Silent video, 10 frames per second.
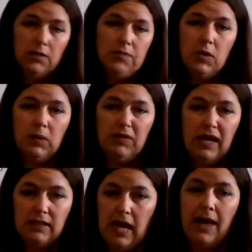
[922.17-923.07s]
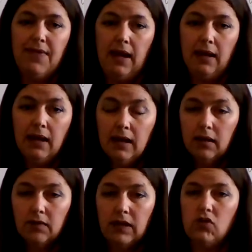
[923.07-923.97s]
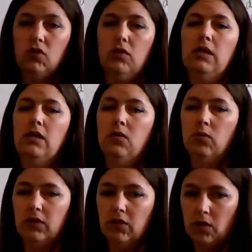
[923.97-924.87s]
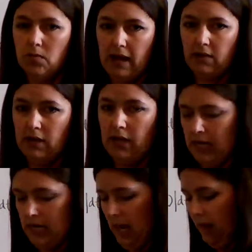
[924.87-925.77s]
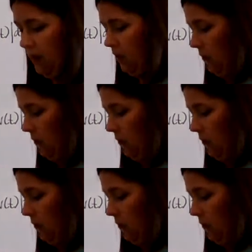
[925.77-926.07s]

You would have had to add that in eventually with your math 9, and then your